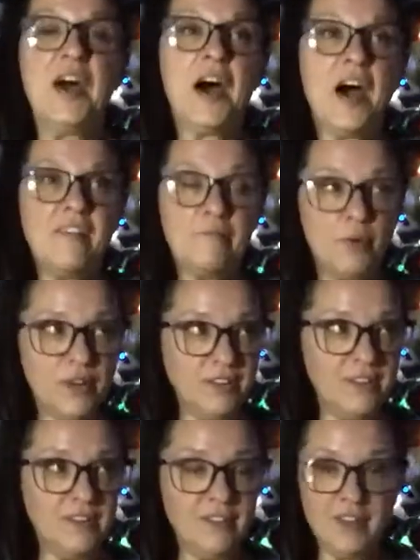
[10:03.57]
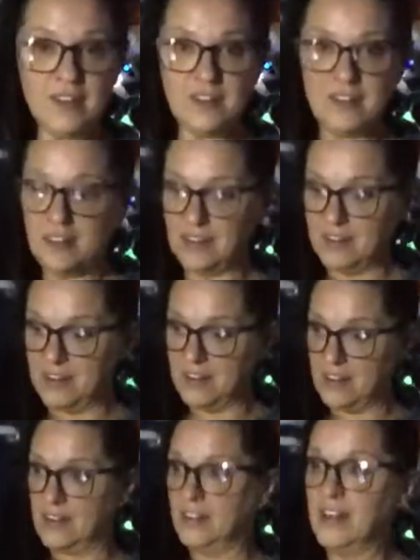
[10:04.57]
I've put in,
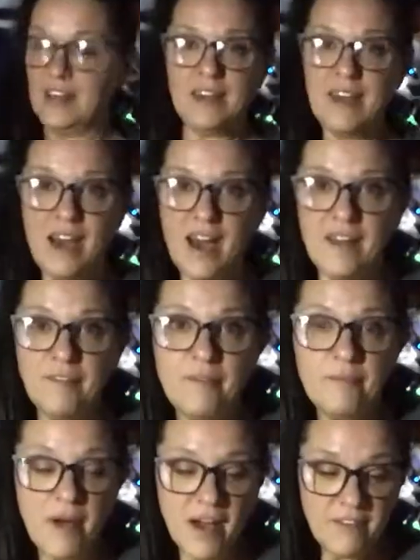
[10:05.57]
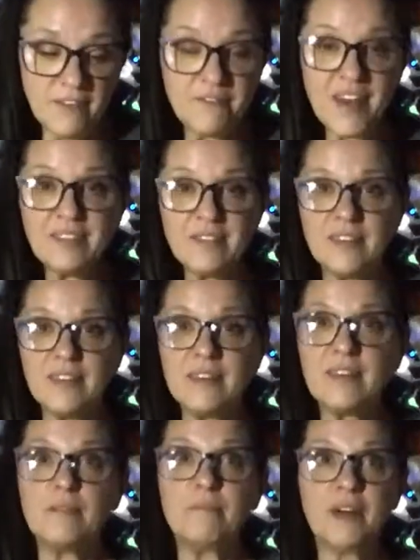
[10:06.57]
like, yeah, I've
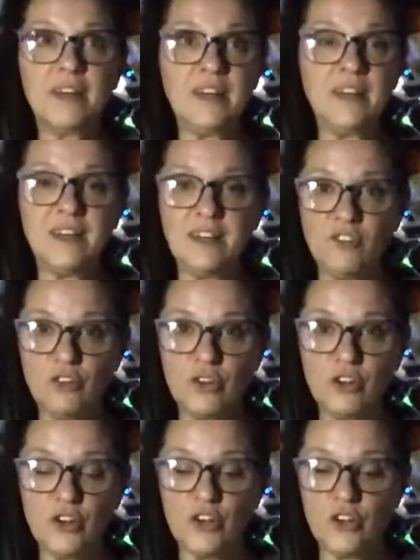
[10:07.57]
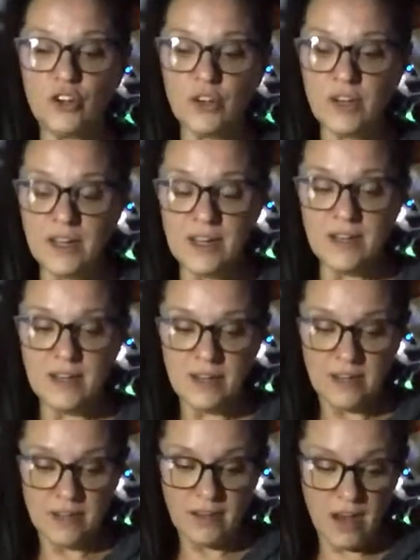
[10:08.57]
invested money into her,
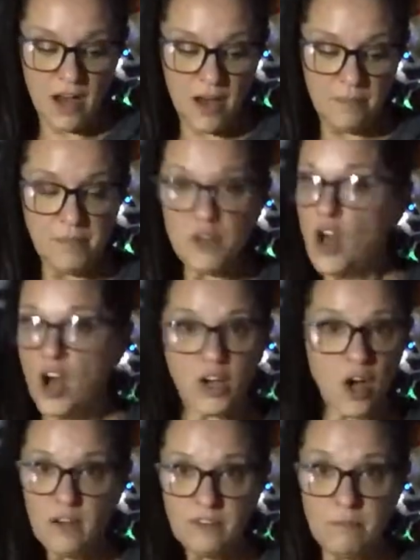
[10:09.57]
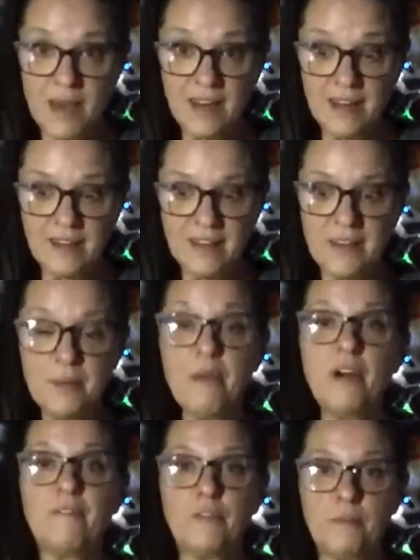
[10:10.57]
not cosmetic,
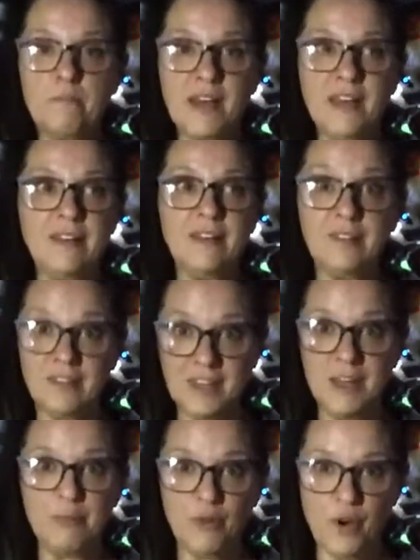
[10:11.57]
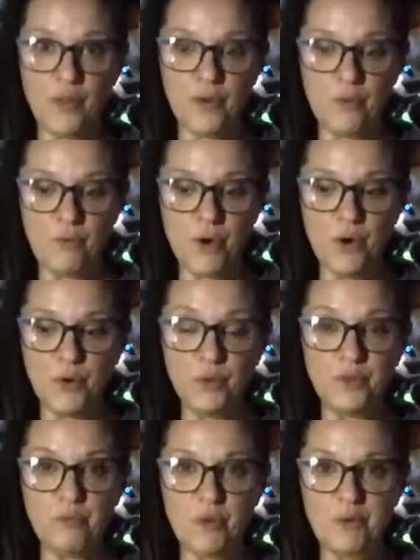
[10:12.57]
but for maintenance to keep her on the road.
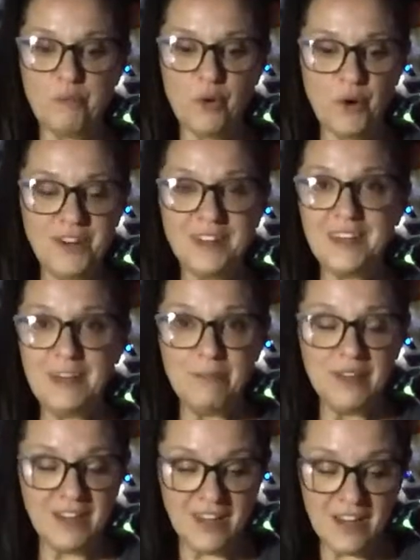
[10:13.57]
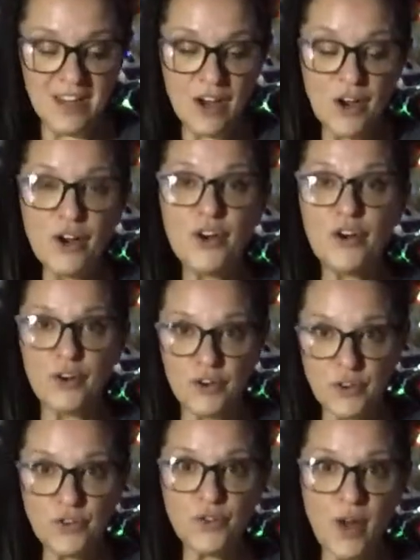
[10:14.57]
Was more important keeping her
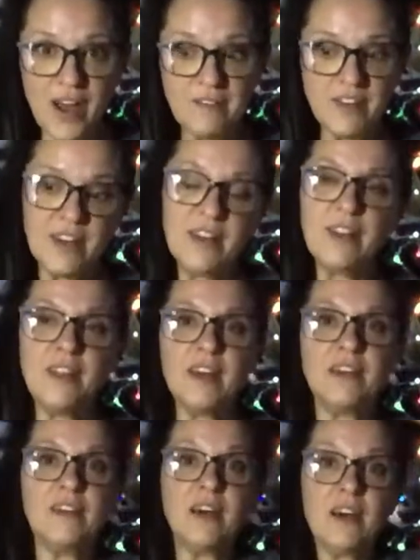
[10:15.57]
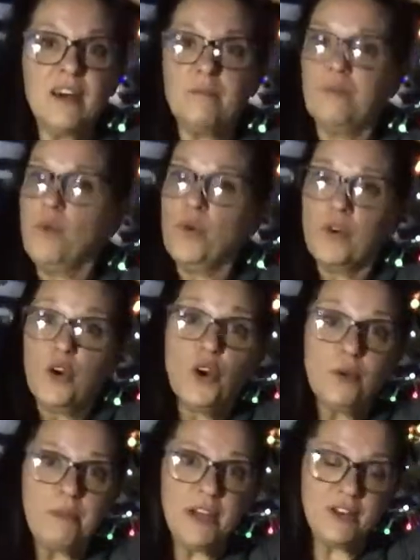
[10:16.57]
driving than her
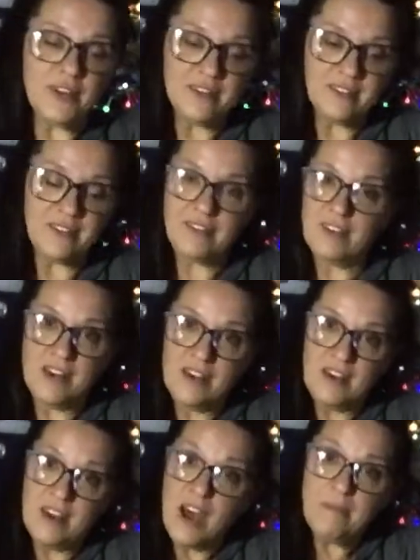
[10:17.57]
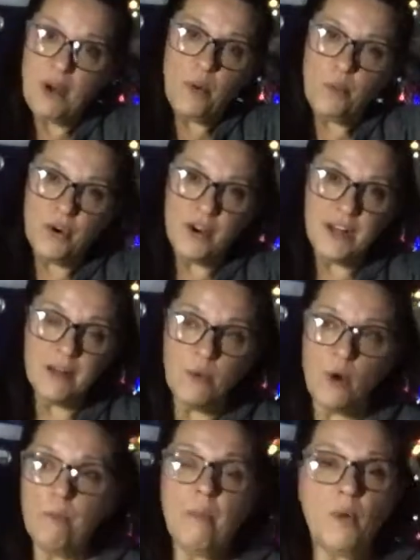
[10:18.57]
appearance. I'm not worried
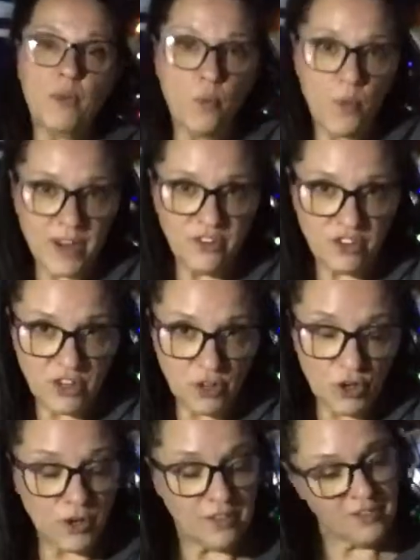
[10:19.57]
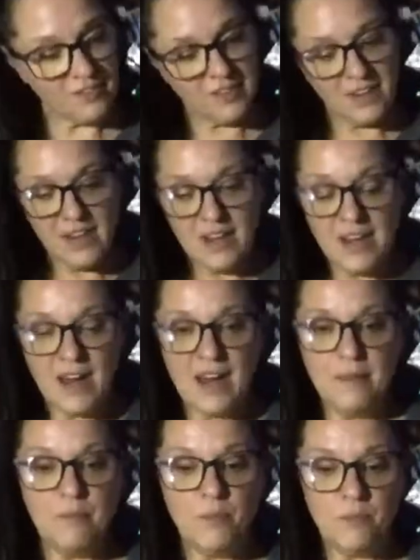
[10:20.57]
about the way she looks.
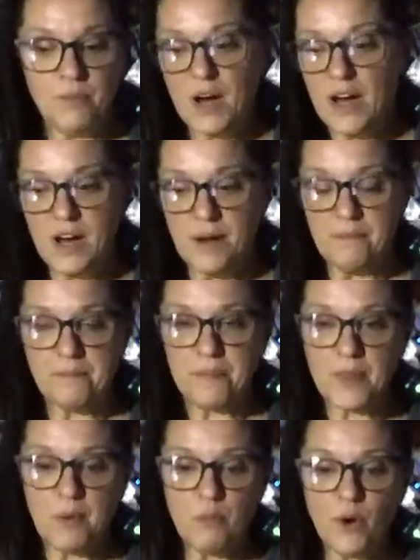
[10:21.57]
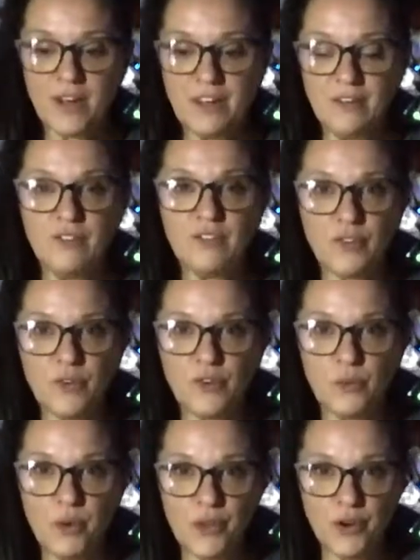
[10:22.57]
I'm more
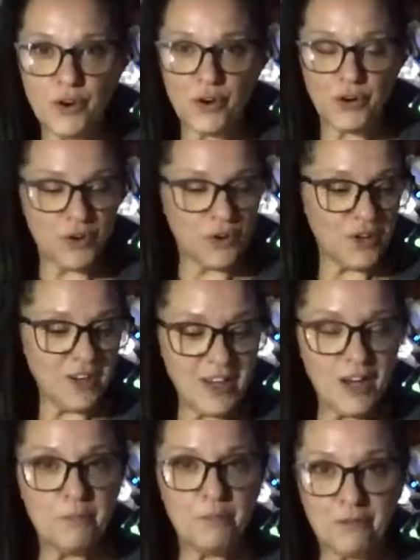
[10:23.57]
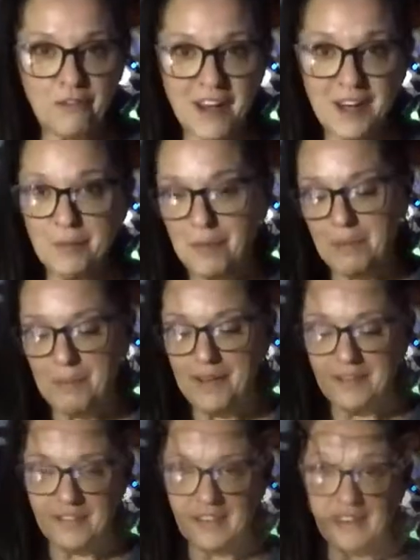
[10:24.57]
concerned with her providing my
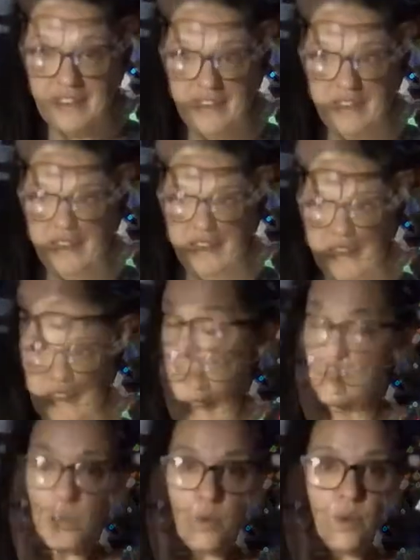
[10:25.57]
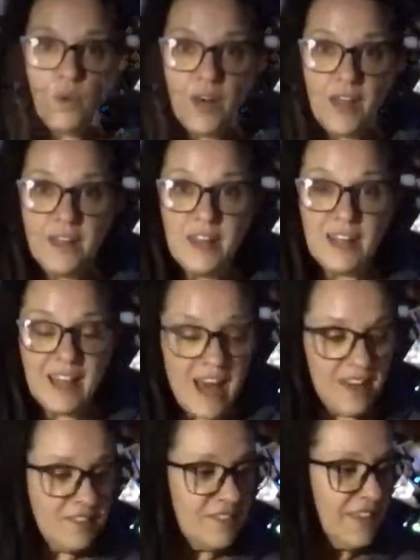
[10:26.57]
basic needs. So the
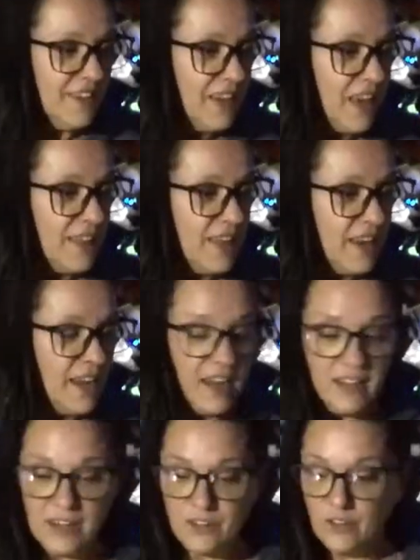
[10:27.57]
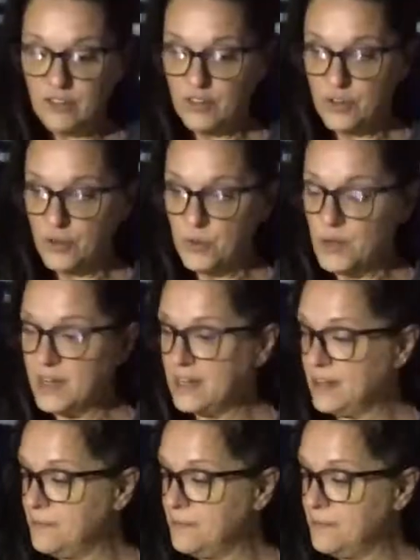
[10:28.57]
last thing that I like to do